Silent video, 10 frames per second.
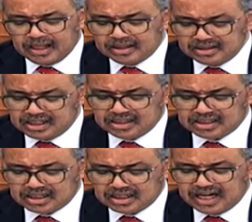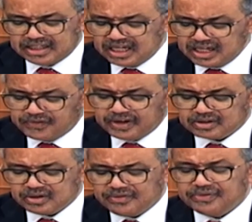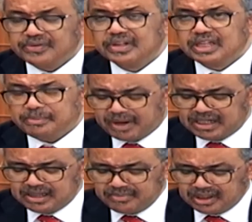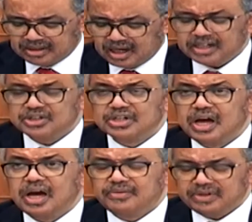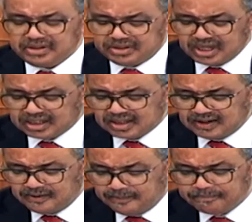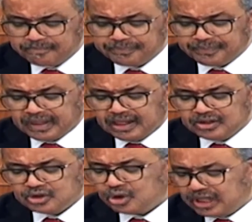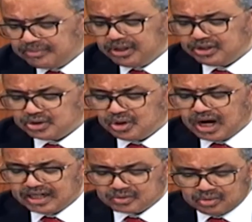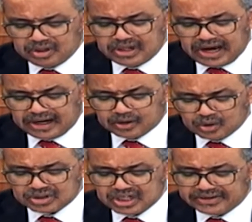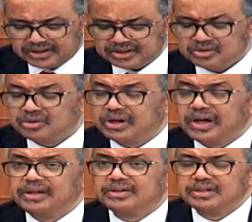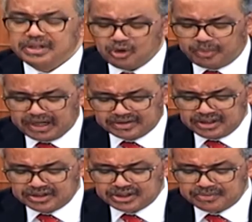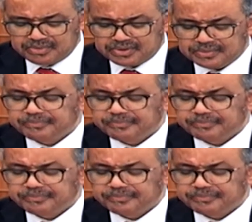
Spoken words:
Just as the effects of the pandemic touch every sector, so WHO has worked across sectors to create new partnerships.